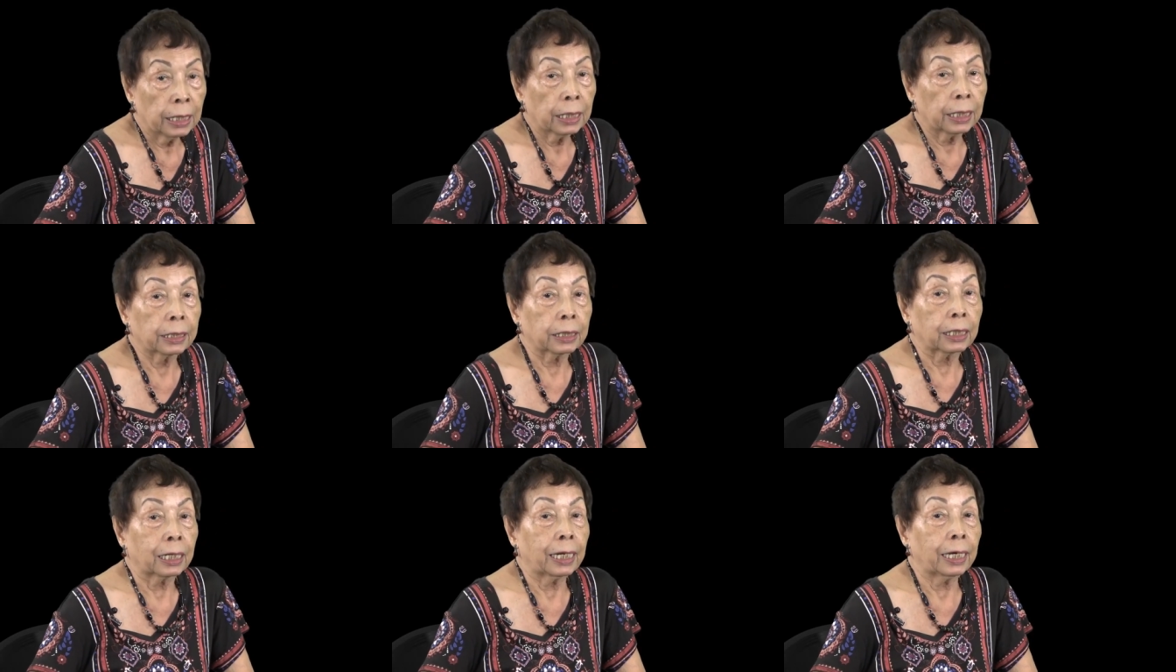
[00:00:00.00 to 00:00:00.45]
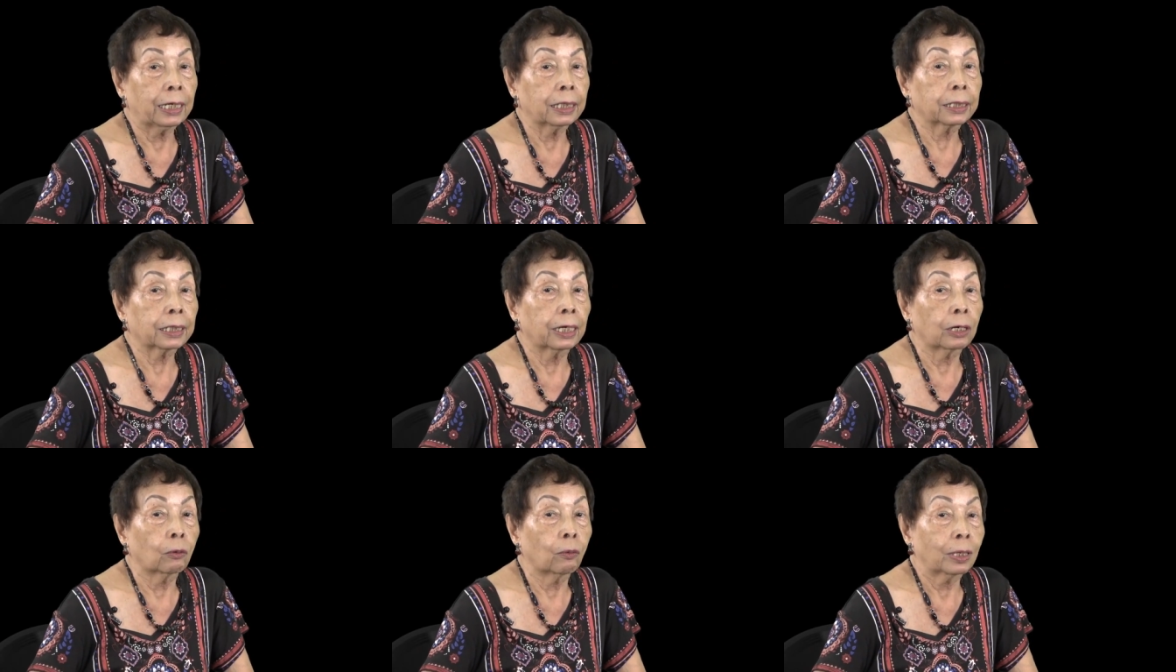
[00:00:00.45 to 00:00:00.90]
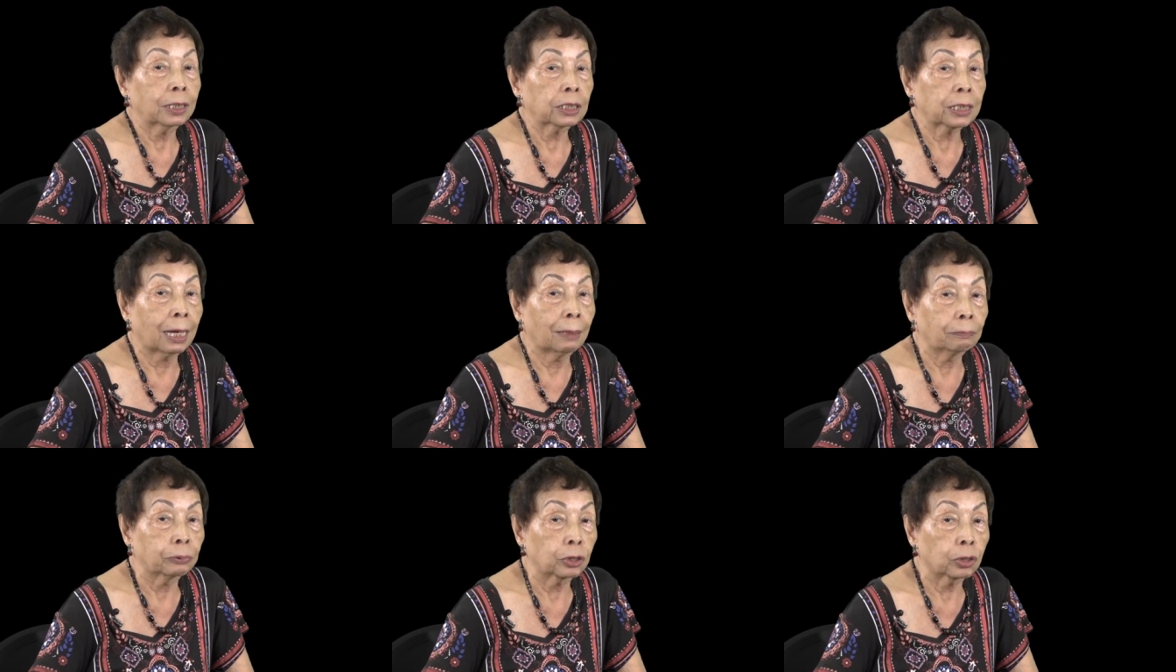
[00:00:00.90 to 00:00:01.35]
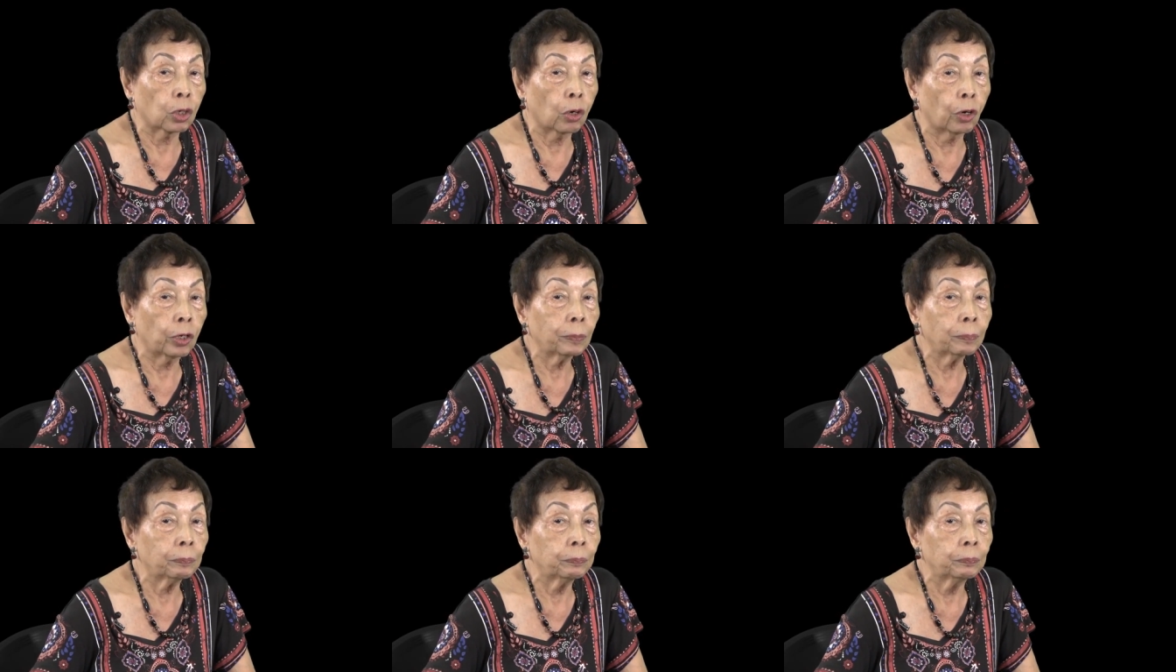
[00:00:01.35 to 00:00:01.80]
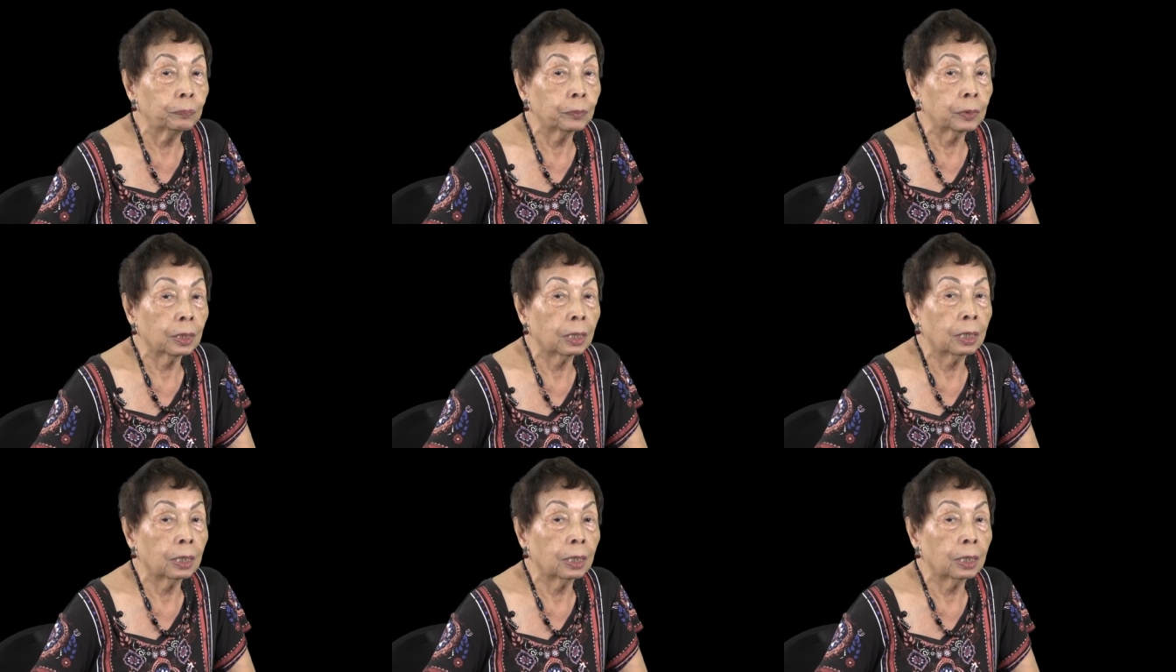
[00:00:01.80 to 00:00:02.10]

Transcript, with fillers: It later was absorbed